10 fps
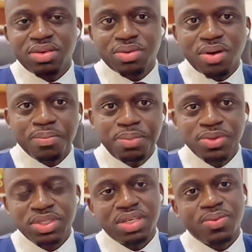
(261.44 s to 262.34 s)

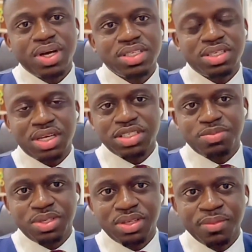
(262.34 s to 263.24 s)
computed, once it has
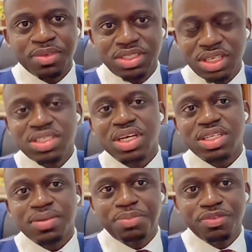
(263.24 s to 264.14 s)
been
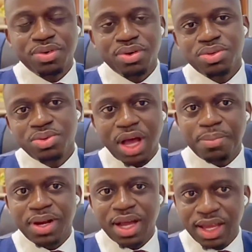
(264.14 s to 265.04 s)
stated before you
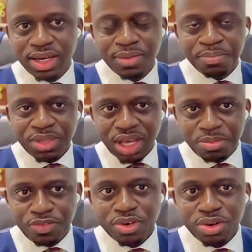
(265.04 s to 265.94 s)
apply and
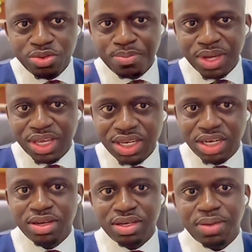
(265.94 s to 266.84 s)
before you making
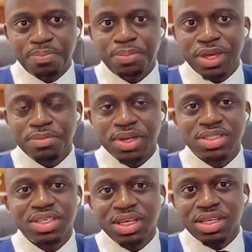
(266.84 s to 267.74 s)
the
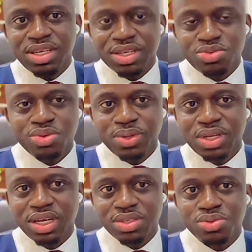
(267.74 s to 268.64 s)
payment, there's no way
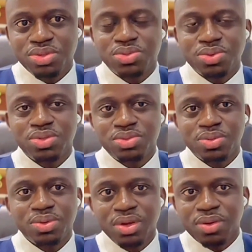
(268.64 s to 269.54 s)
that the school is going
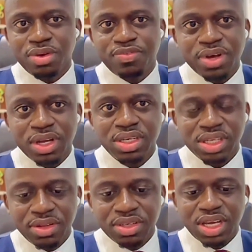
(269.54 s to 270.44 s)
to refund
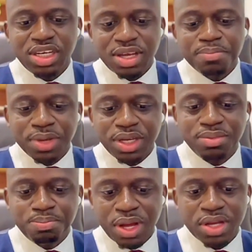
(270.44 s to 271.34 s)
that money
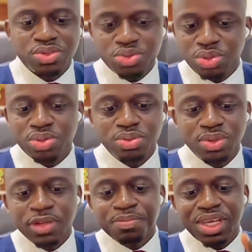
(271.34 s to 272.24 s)
back to you.
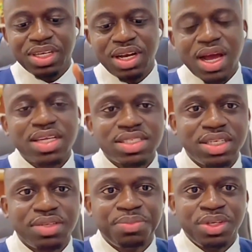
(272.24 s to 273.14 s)
And the last
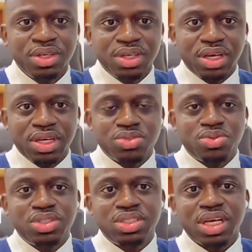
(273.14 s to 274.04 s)
thing is
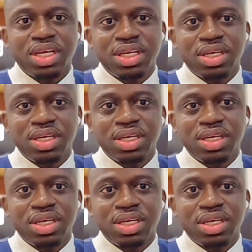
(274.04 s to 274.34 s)
to check